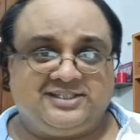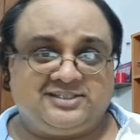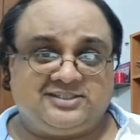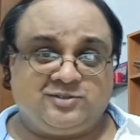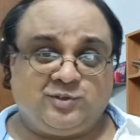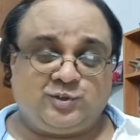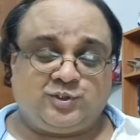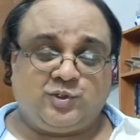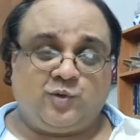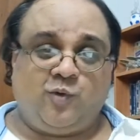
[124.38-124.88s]

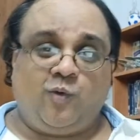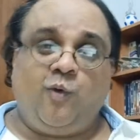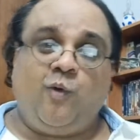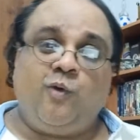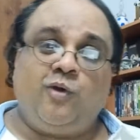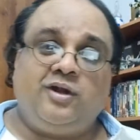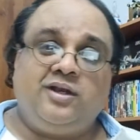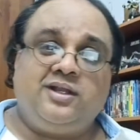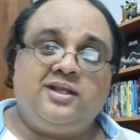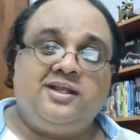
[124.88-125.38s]
so
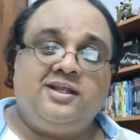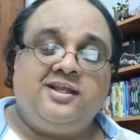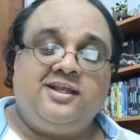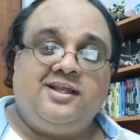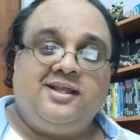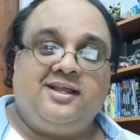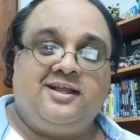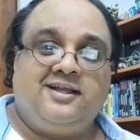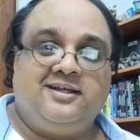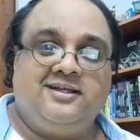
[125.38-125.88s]
old.
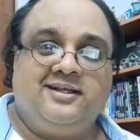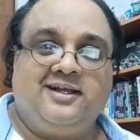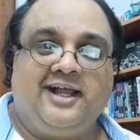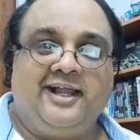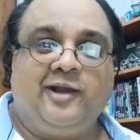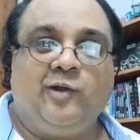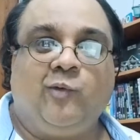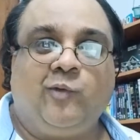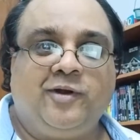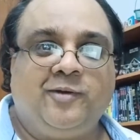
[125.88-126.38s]
I
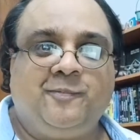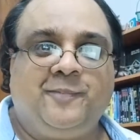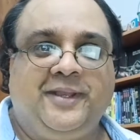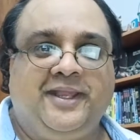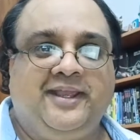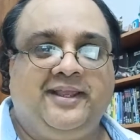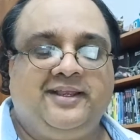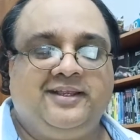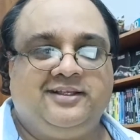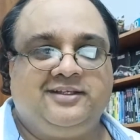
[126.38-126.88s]
don't want to
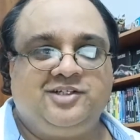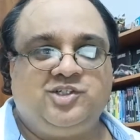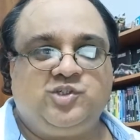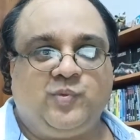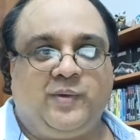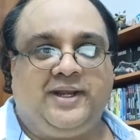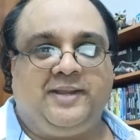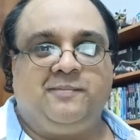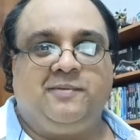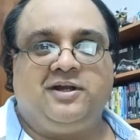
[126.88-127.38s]
pay
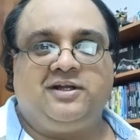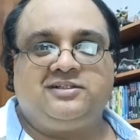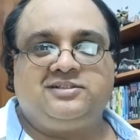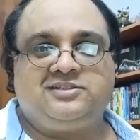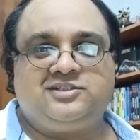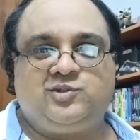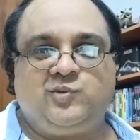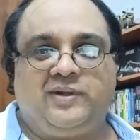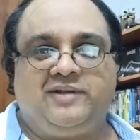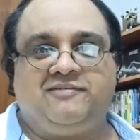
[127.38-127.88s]
$20,
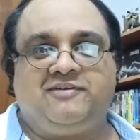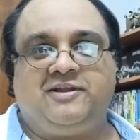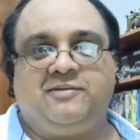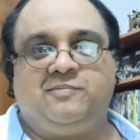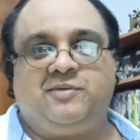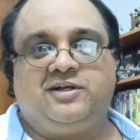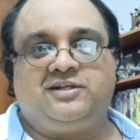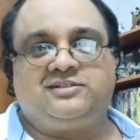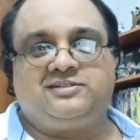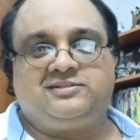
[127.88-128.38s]

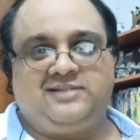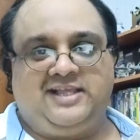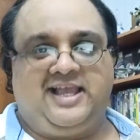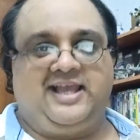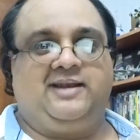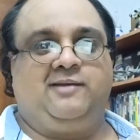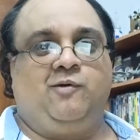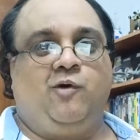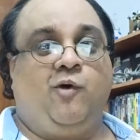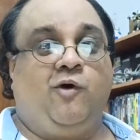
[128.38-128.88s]
$25
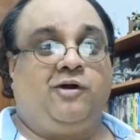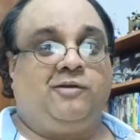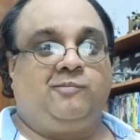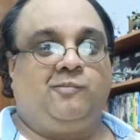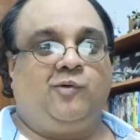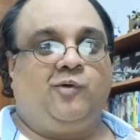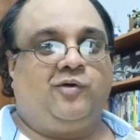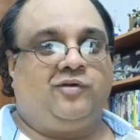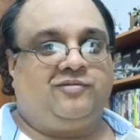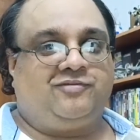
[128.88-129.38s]
and or
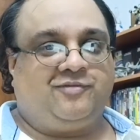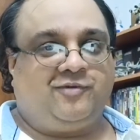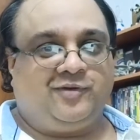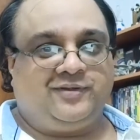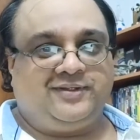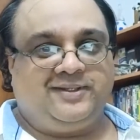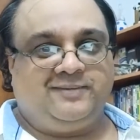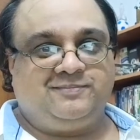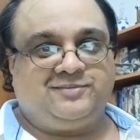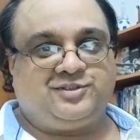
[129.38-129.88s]
more for
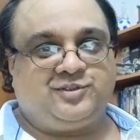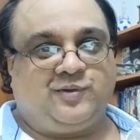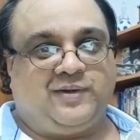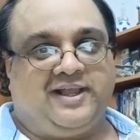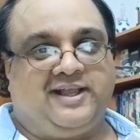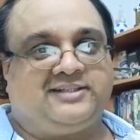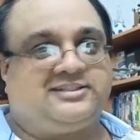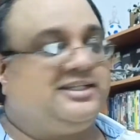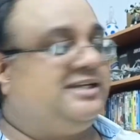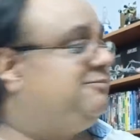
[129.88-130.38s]
them, so I
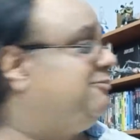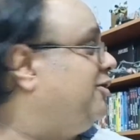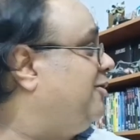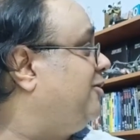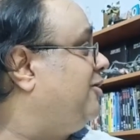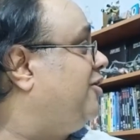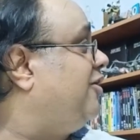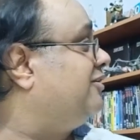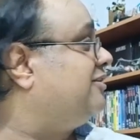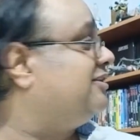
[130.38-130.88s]
actually
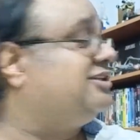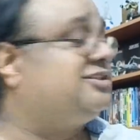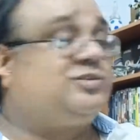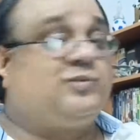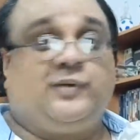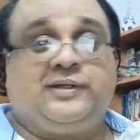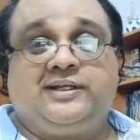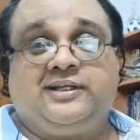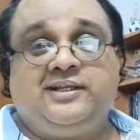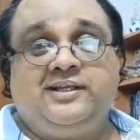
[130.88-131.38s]
got this
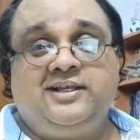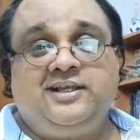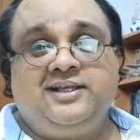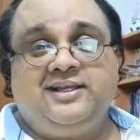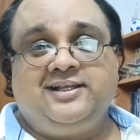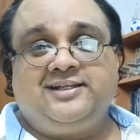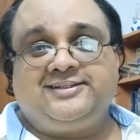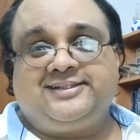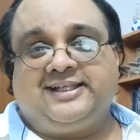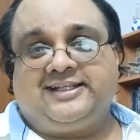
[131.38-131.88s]
one
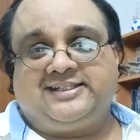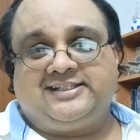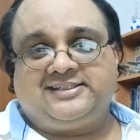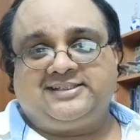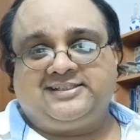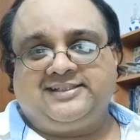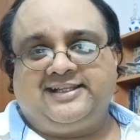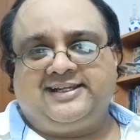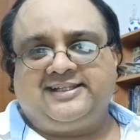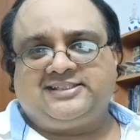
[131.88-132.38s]

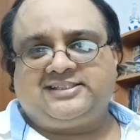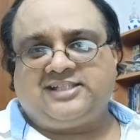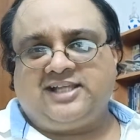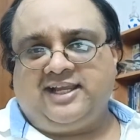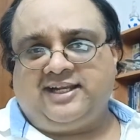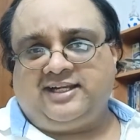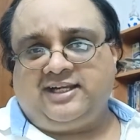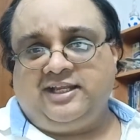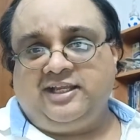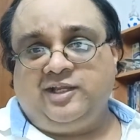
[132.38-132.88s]
that is
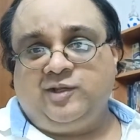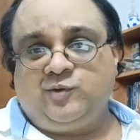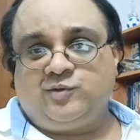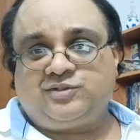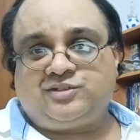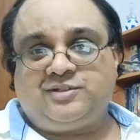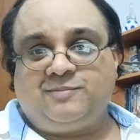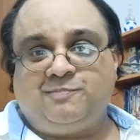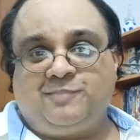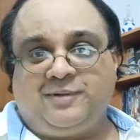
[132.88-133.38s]
slightly
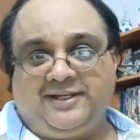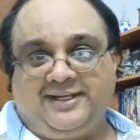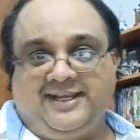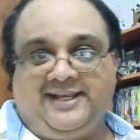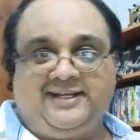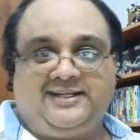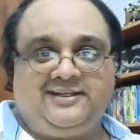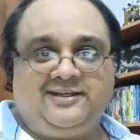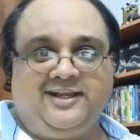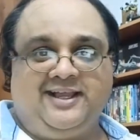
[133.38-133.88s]
used, but
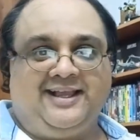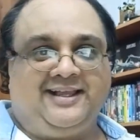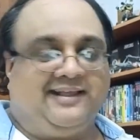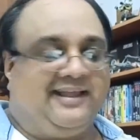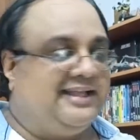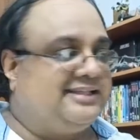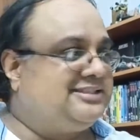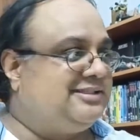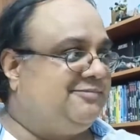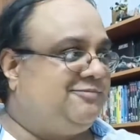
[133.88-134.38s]

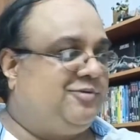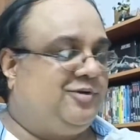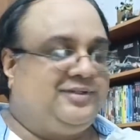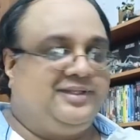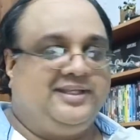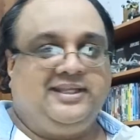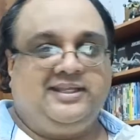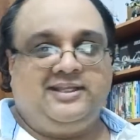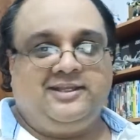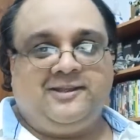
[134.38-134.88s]
except for
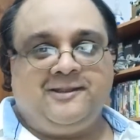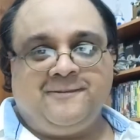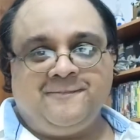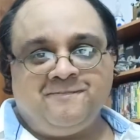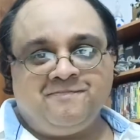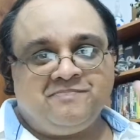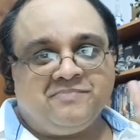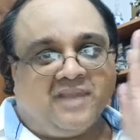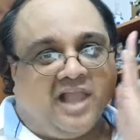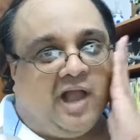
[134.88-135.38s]
the
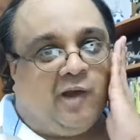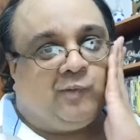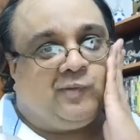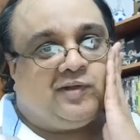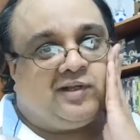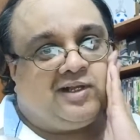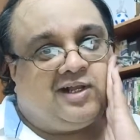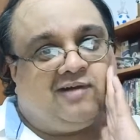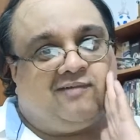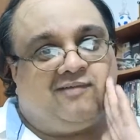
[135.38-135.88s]

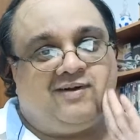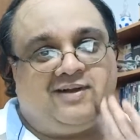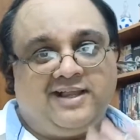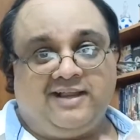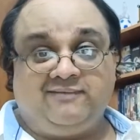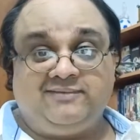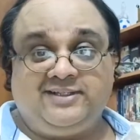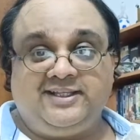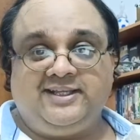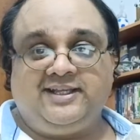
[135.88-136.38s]
outer cover,
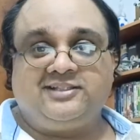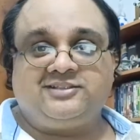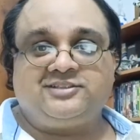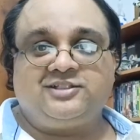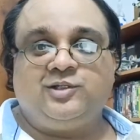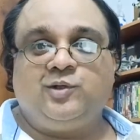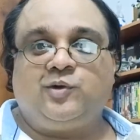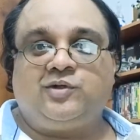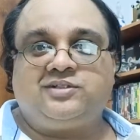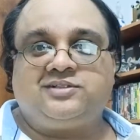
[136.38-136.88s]
everything else
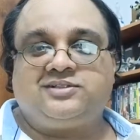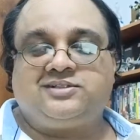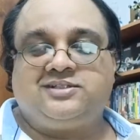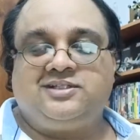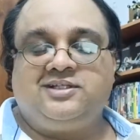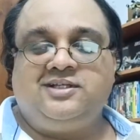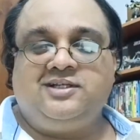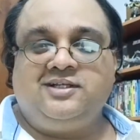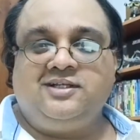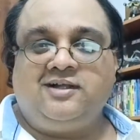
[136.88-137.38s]
looks
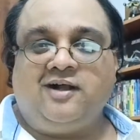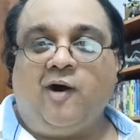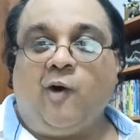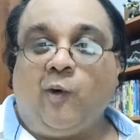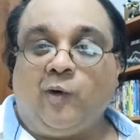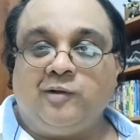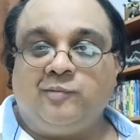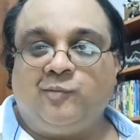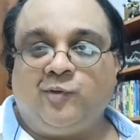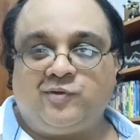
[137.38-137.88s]

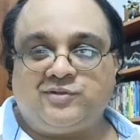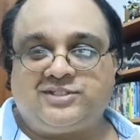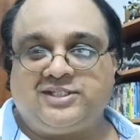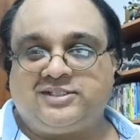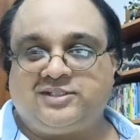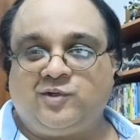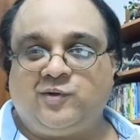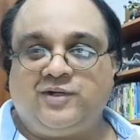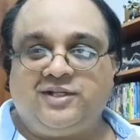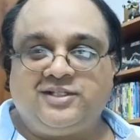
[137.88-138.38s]
almost as
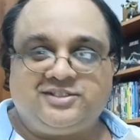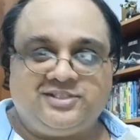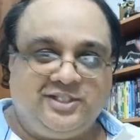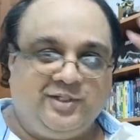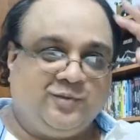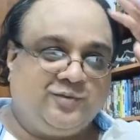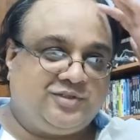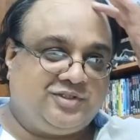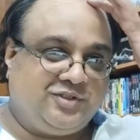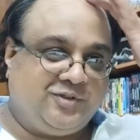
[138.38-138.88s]
good as
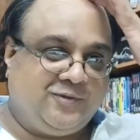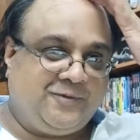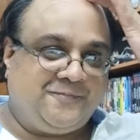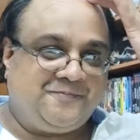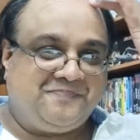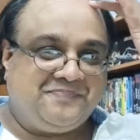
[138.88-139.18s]
new. So